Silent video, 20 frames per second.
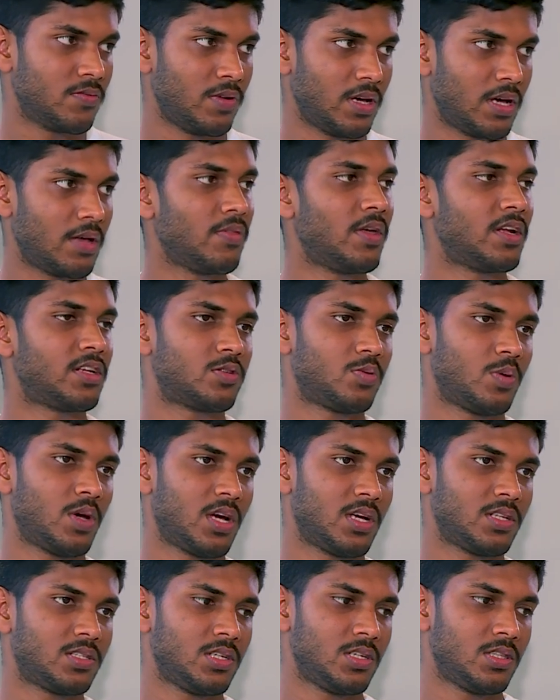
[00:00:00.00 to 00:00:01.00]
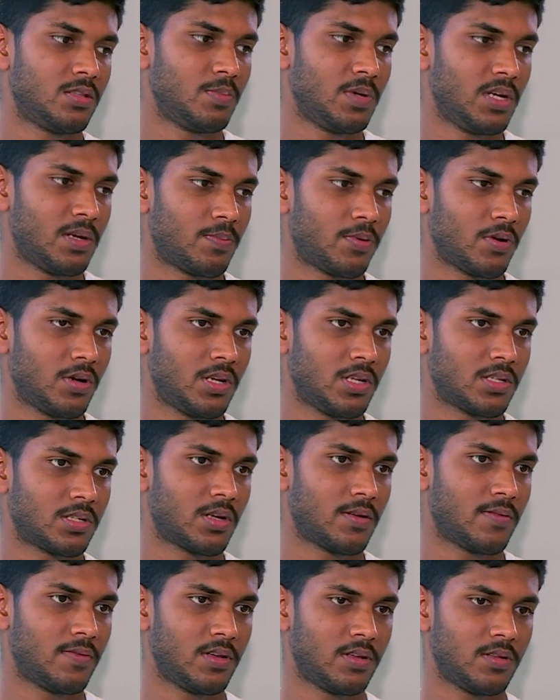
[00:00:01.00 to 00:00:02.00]
Yeah, that's where I see the main point is
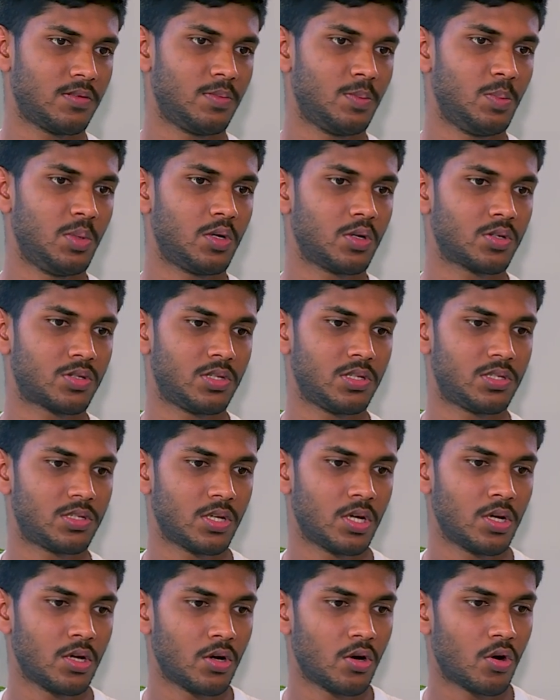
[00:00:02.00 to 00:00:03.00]
because this